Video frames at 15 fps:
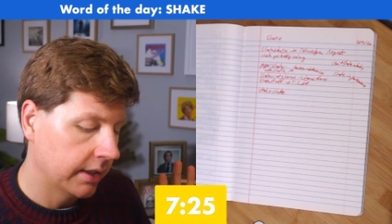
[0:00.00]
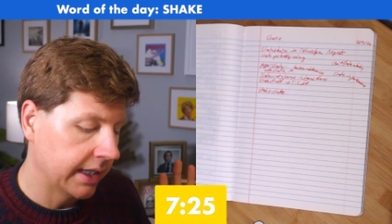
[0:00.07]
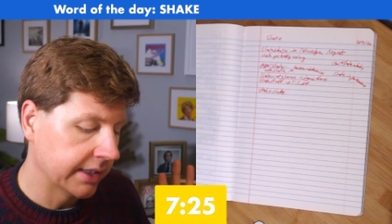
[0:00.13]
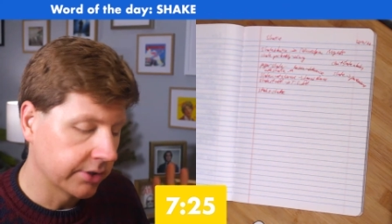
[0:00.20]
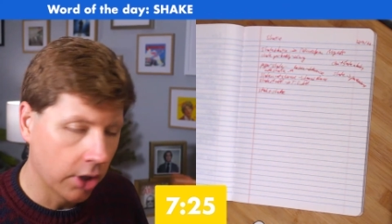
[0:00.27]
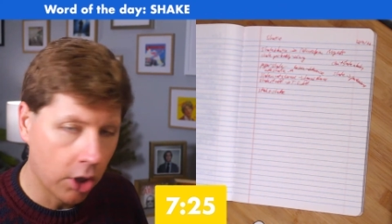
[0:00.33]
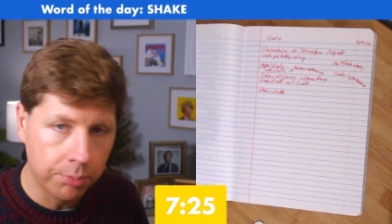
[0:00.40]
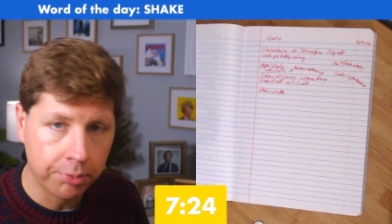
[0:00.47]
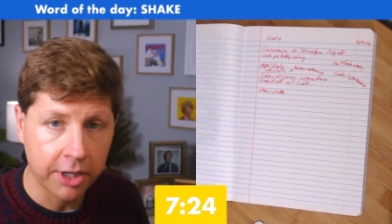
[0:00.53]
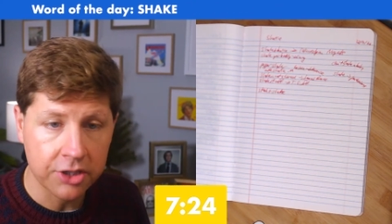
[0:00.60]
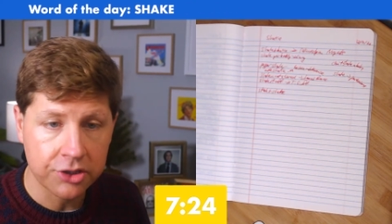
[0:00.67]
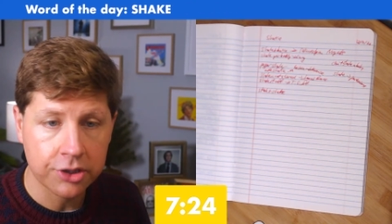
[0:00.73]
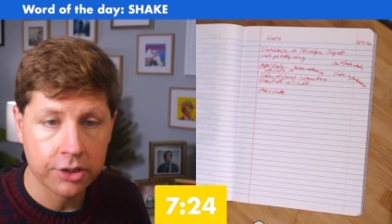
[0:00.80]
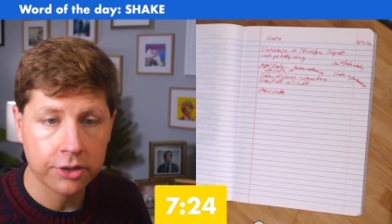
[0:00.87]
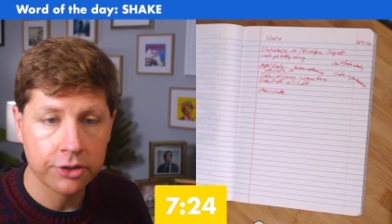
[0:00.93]
it's low
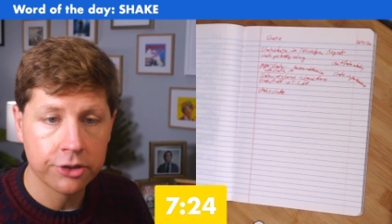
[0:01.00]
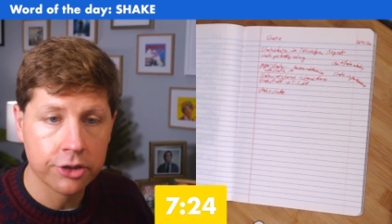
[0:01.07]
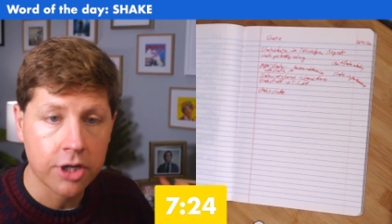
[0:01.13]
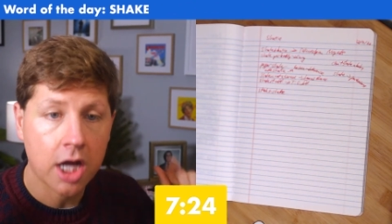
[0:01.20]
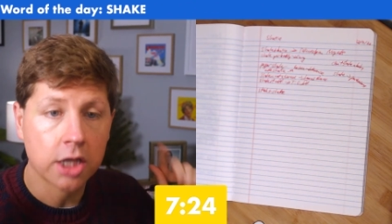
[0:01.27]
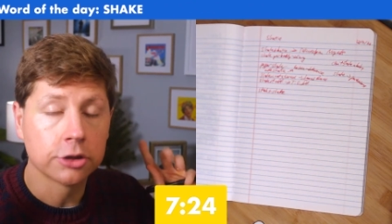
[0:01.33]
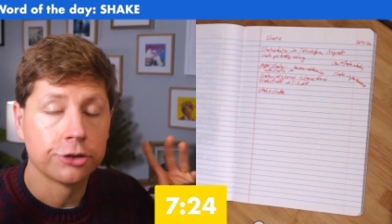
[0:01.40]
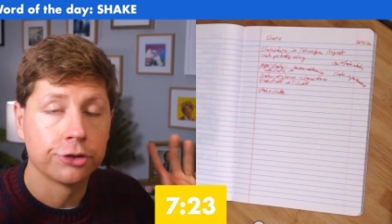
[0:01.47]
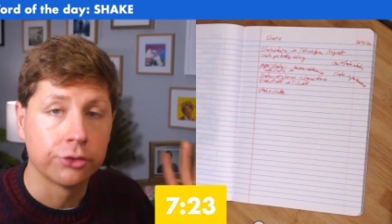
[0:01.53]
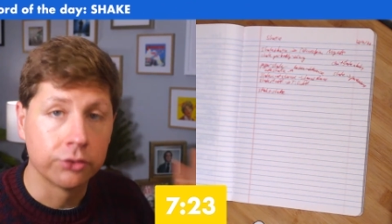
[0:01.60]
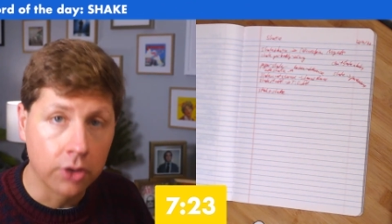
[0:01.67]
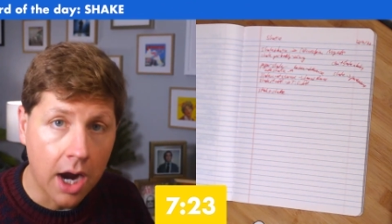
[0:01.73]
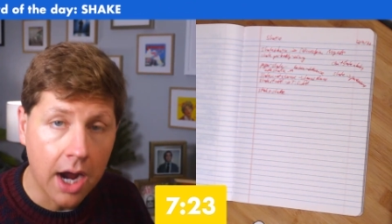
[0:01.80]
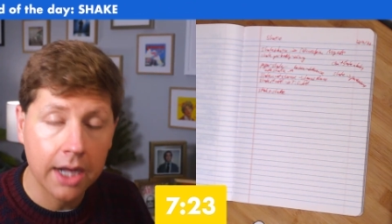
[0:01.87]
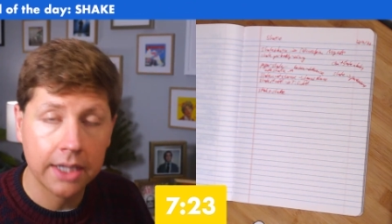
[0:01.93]
pressure. You're not
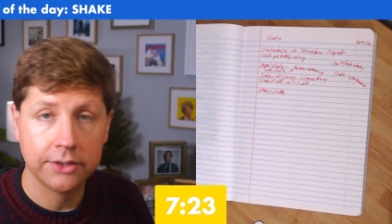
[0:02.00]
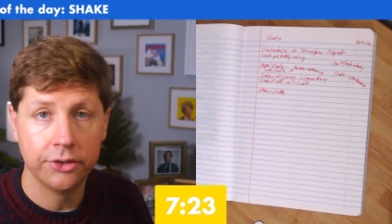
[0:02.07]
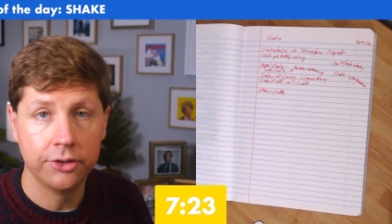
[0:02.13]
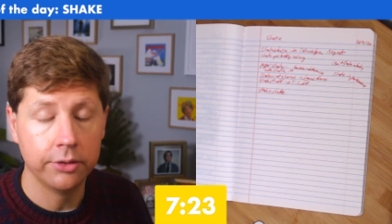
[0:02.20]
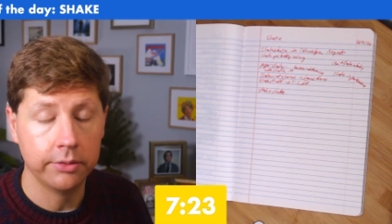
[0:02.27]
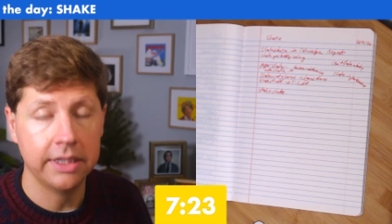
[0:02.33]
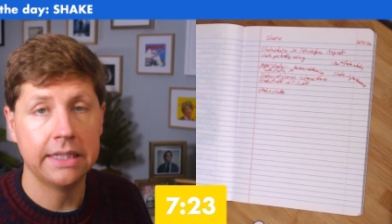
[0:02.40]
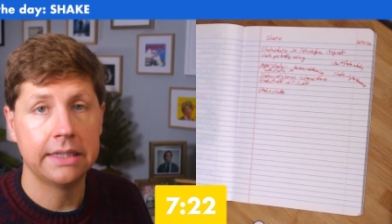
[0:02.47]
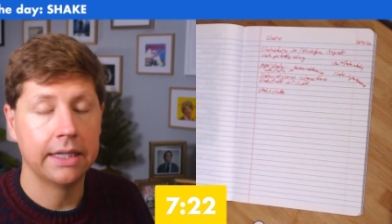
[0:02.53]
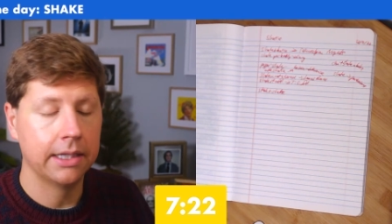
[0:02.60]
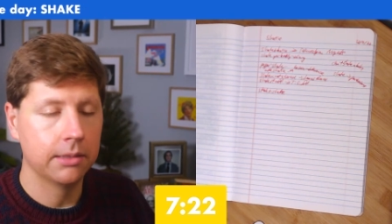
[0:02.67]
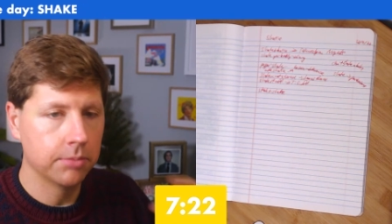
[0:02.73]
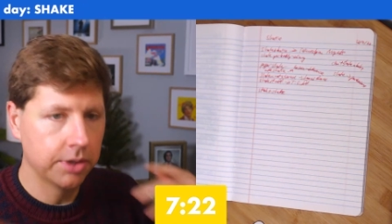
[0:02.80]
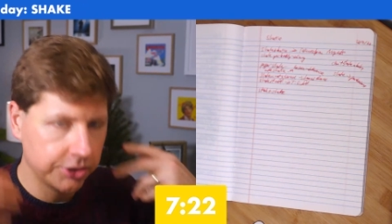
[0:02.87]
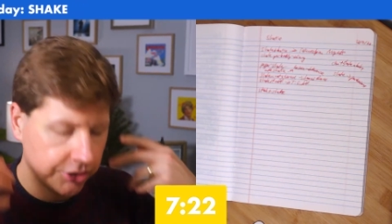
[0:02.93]
trying to do
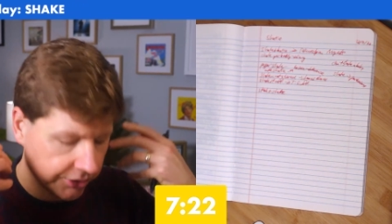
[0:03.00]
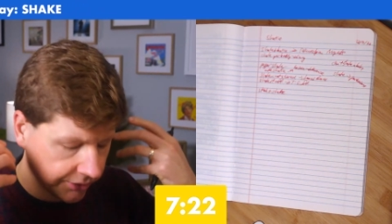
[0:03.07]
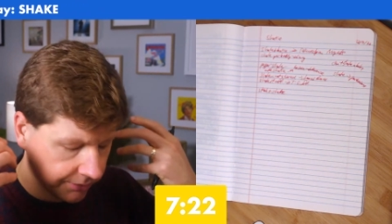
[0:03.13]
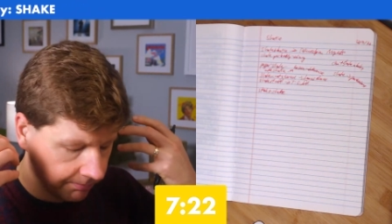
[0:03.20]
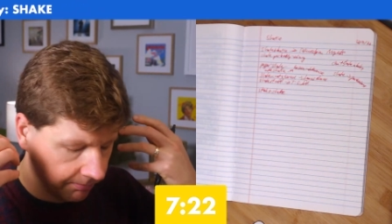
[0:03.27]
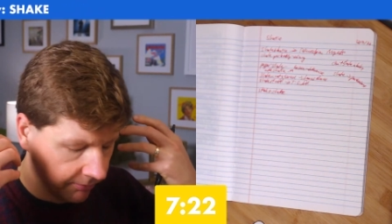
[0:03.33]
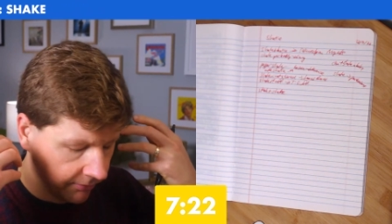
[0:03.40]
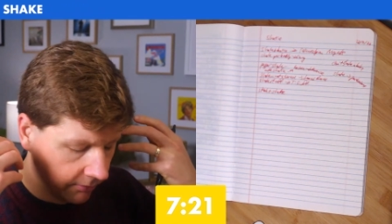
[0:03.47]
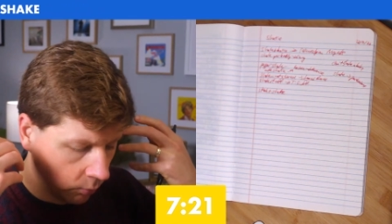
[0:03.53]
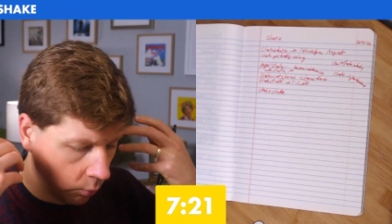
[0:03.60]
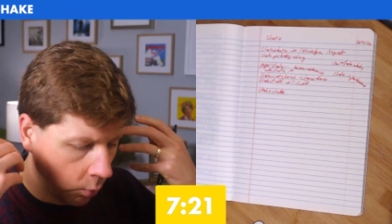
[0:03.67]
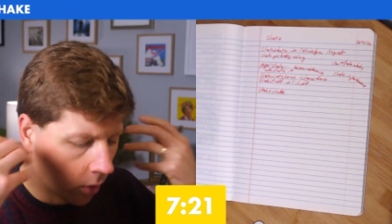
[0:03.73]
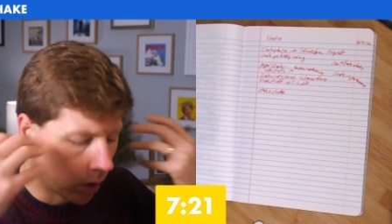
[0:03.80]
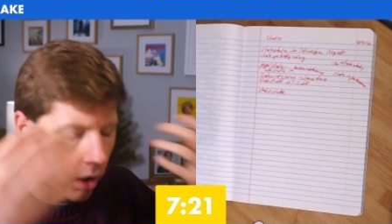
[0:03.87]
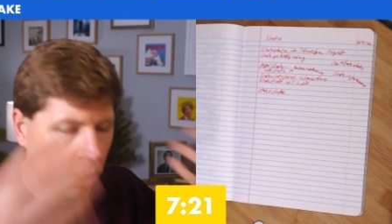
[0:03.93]
anything, but just
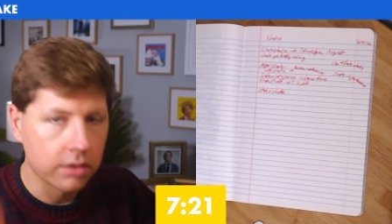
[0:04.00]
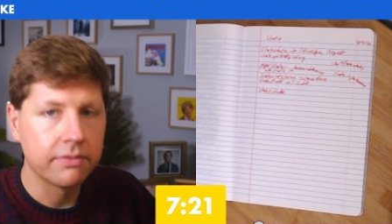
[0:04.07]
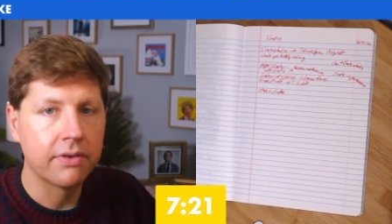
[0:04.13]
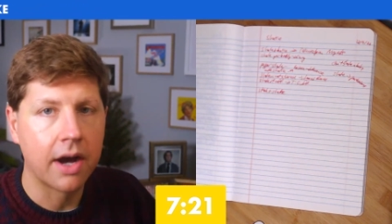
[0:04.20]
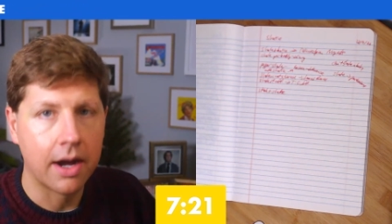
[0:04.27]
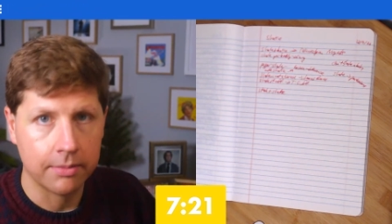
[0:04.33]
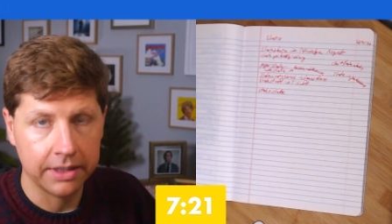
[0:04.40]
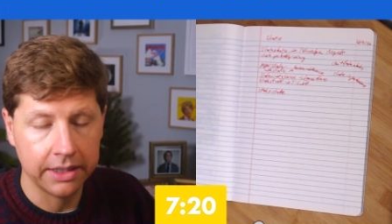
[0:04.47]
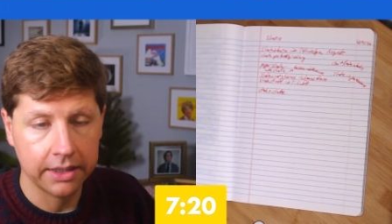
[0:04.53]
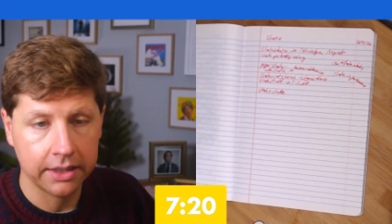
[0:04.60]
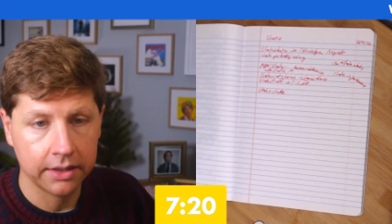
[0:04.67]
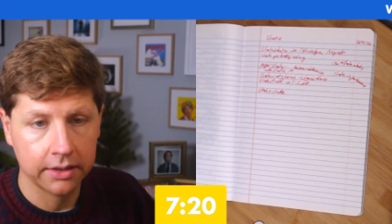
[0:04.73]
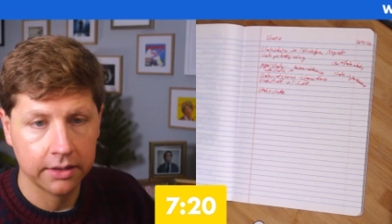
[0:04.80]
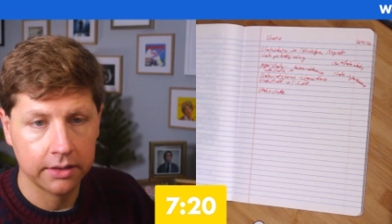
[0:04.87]
word vomiting.